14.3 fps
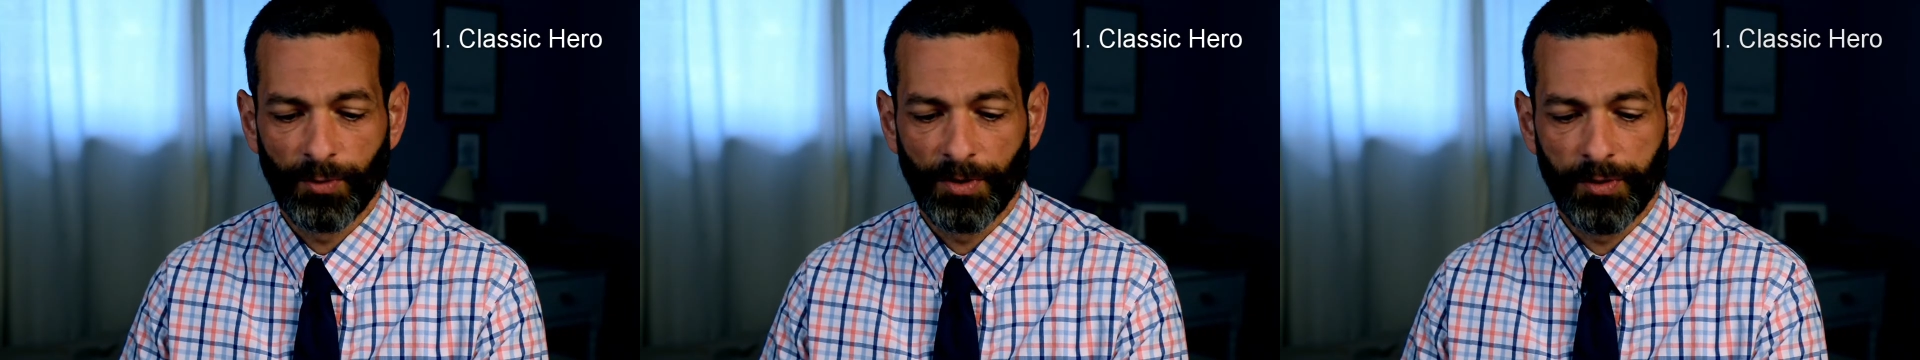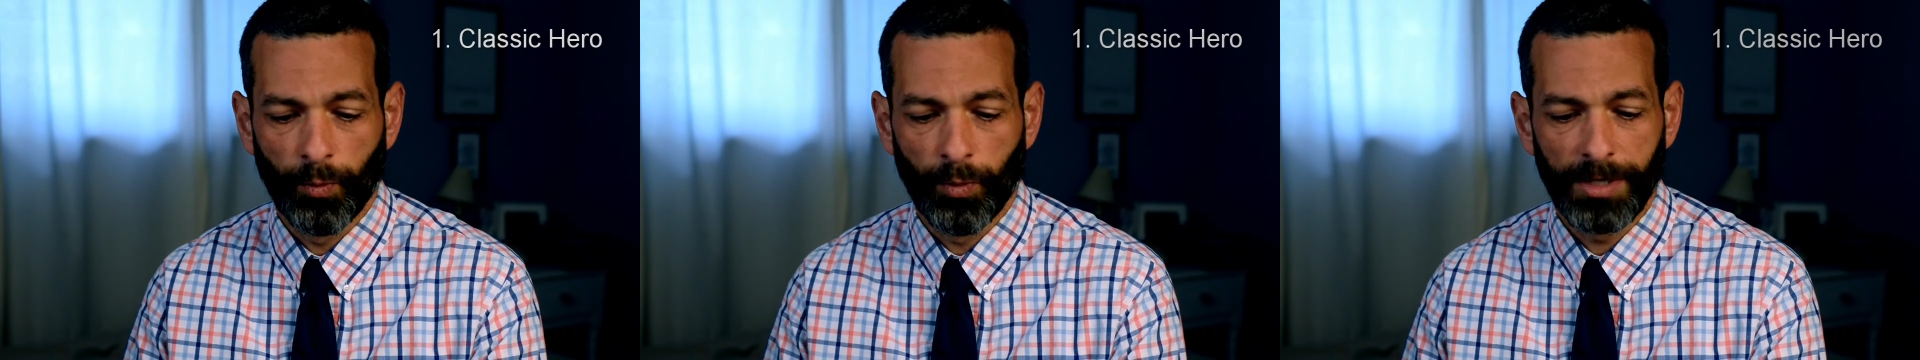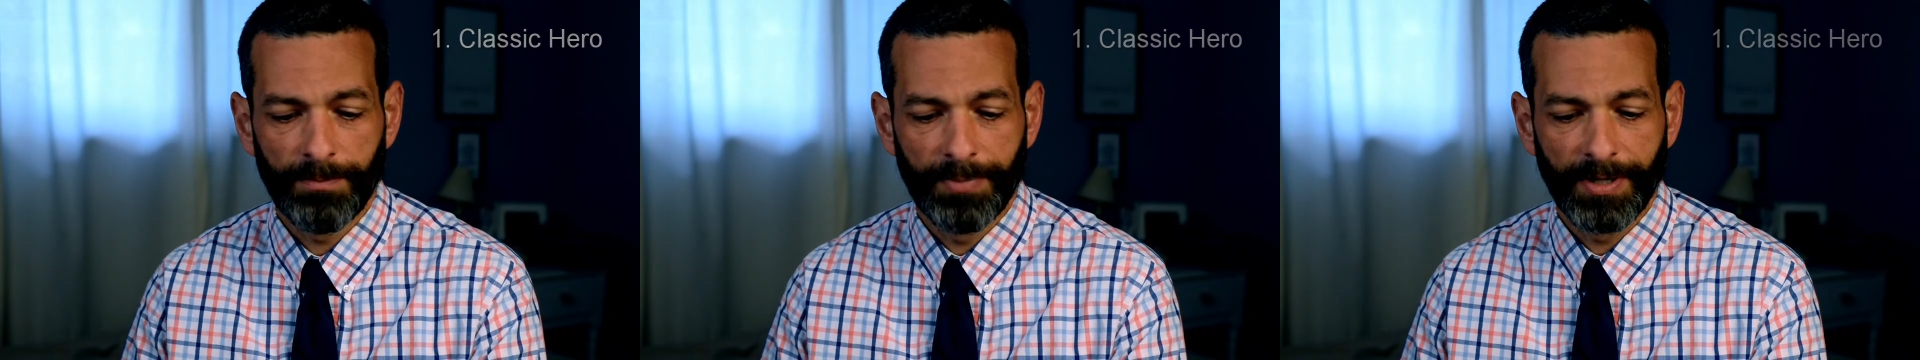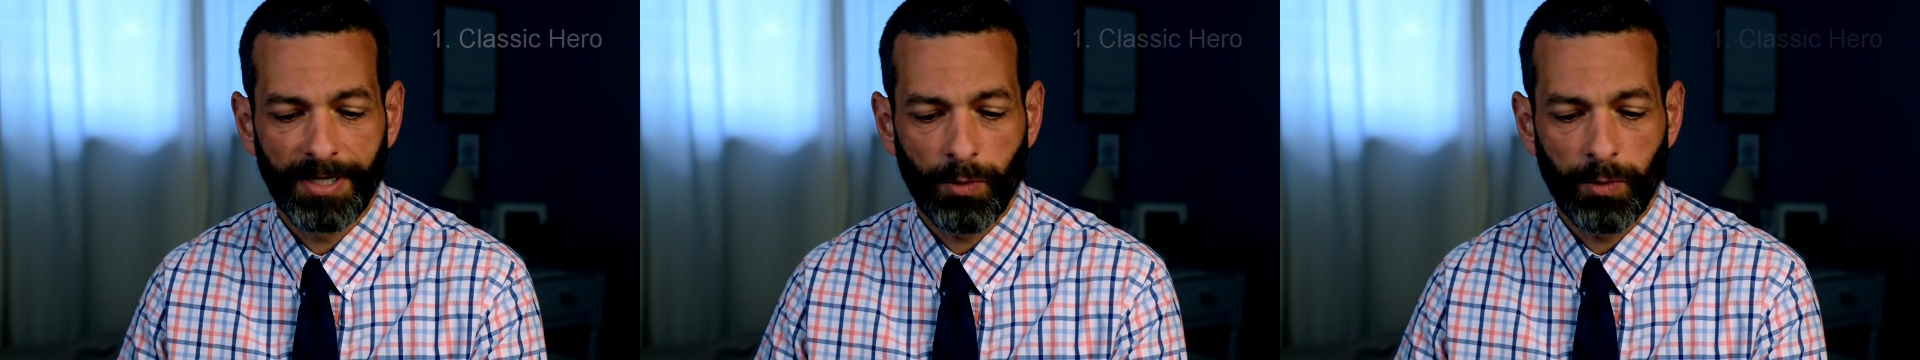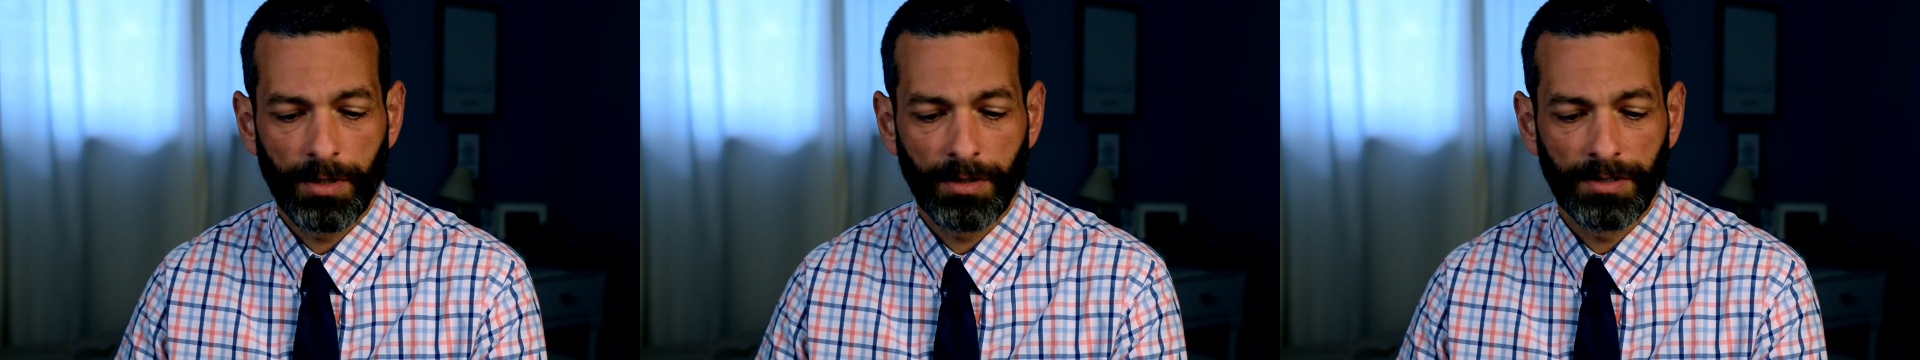with one big
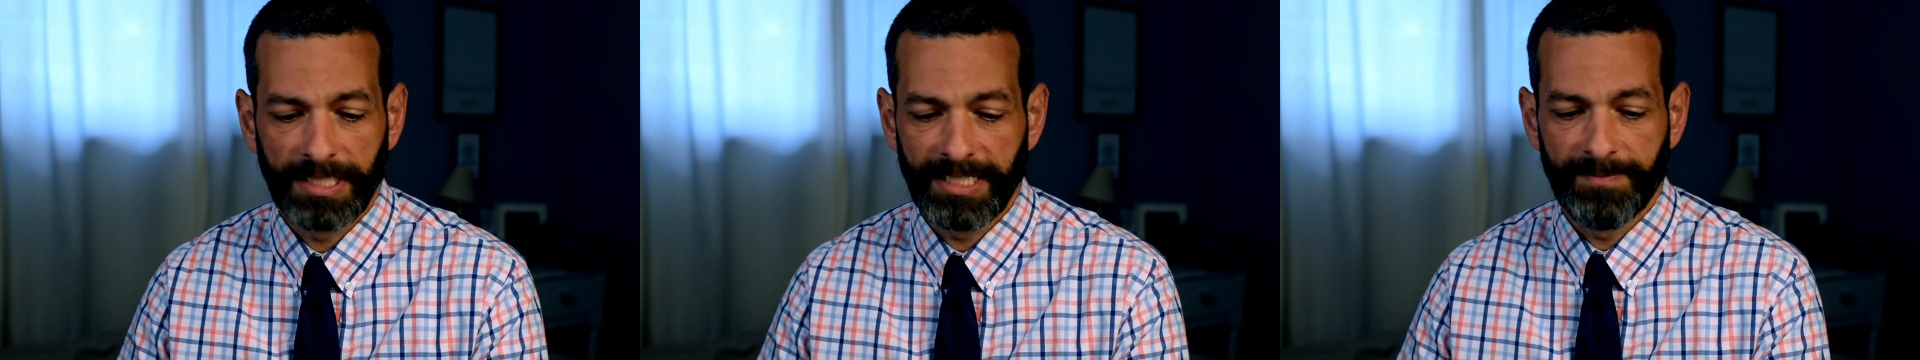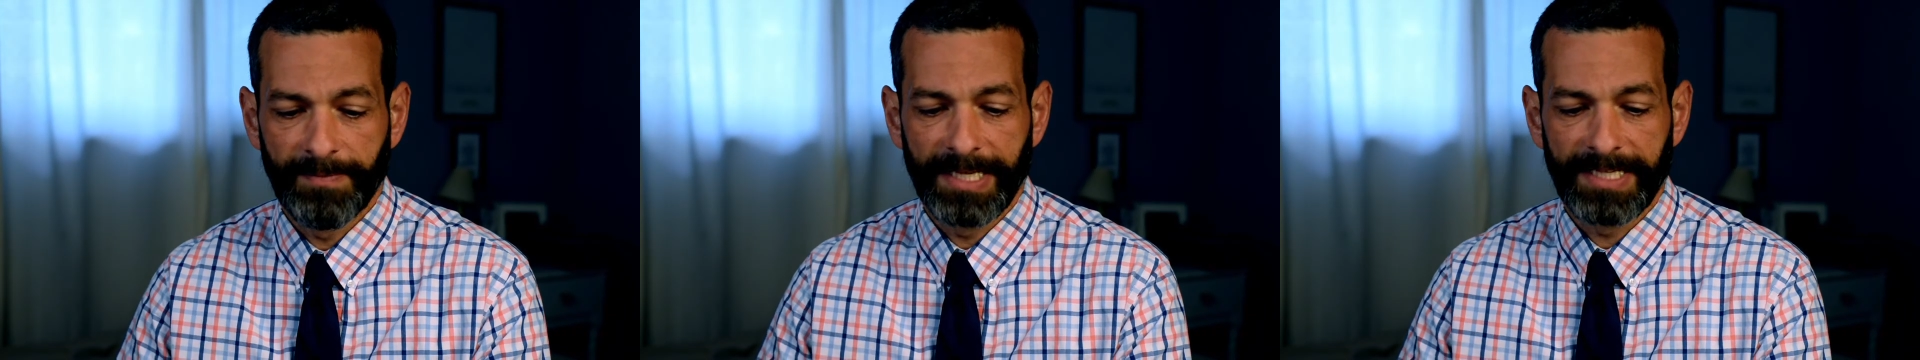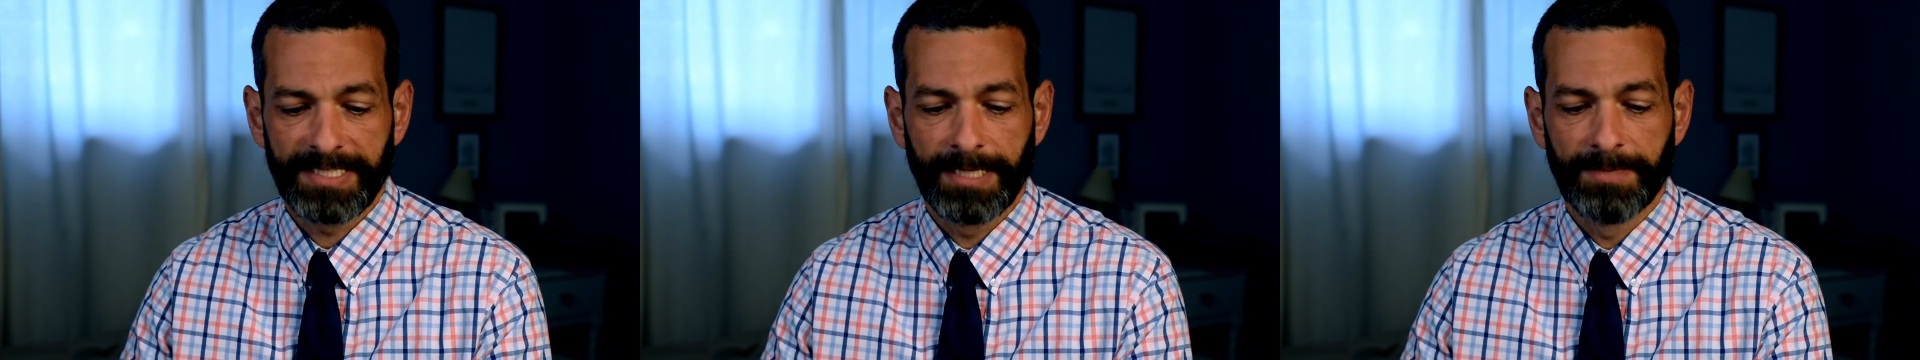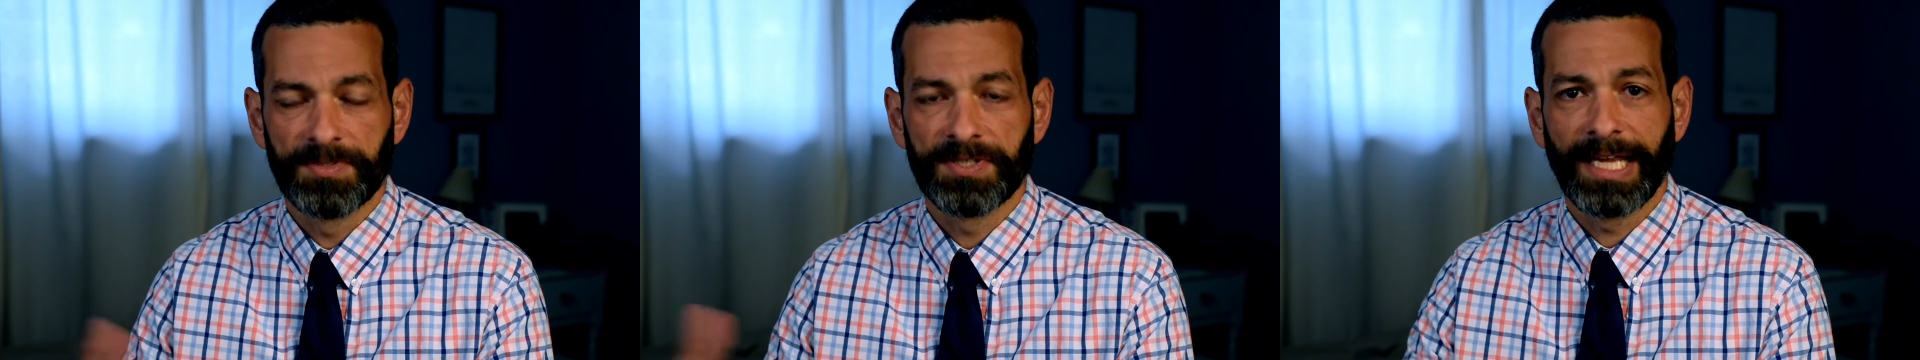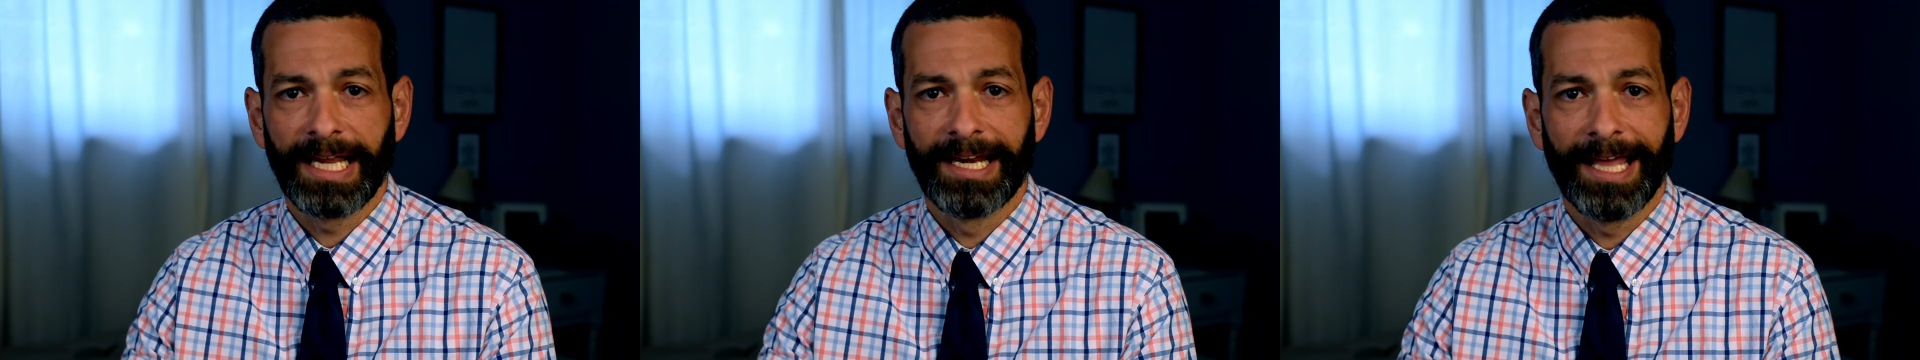quality that makes them
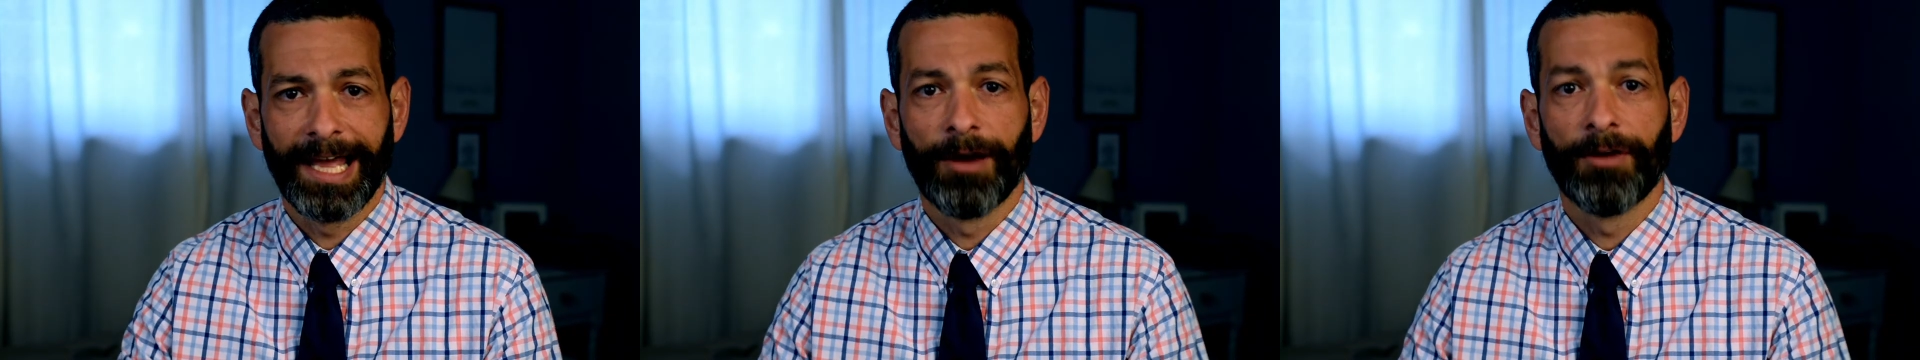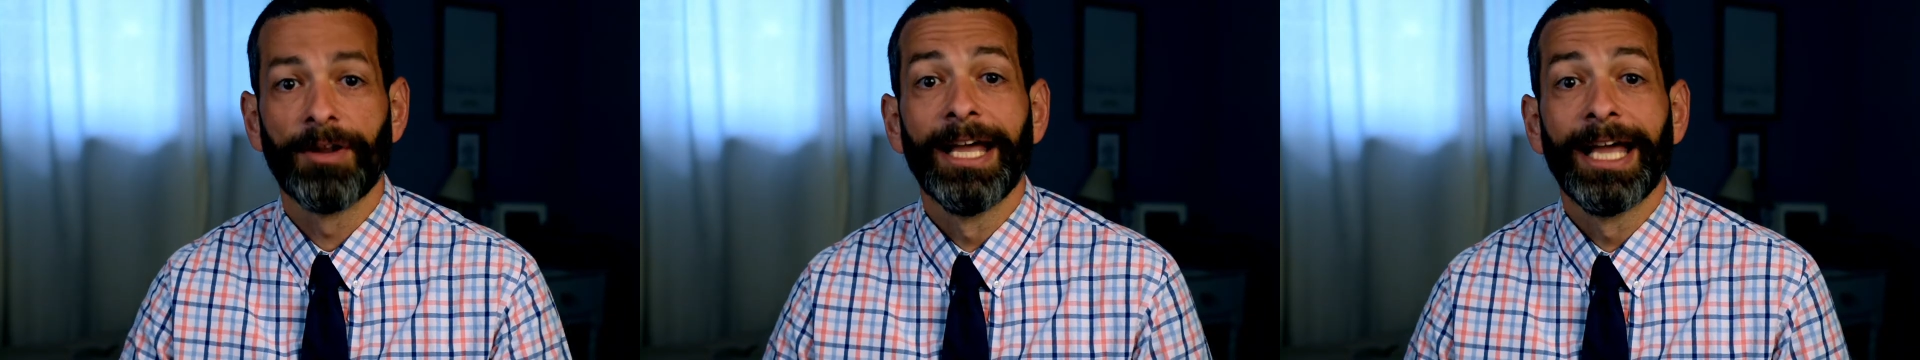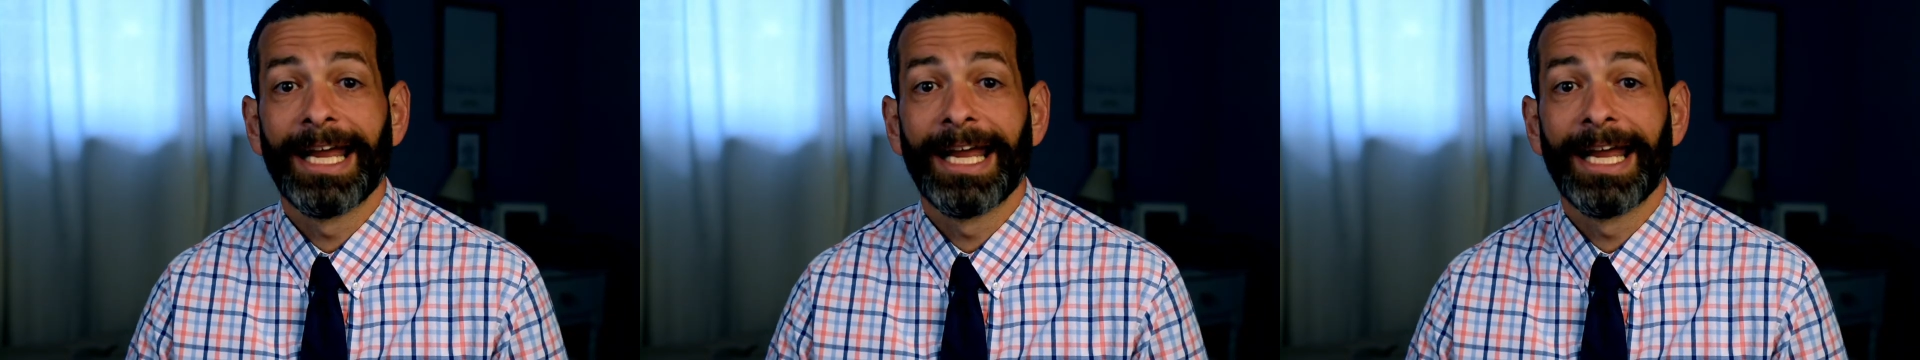stand out.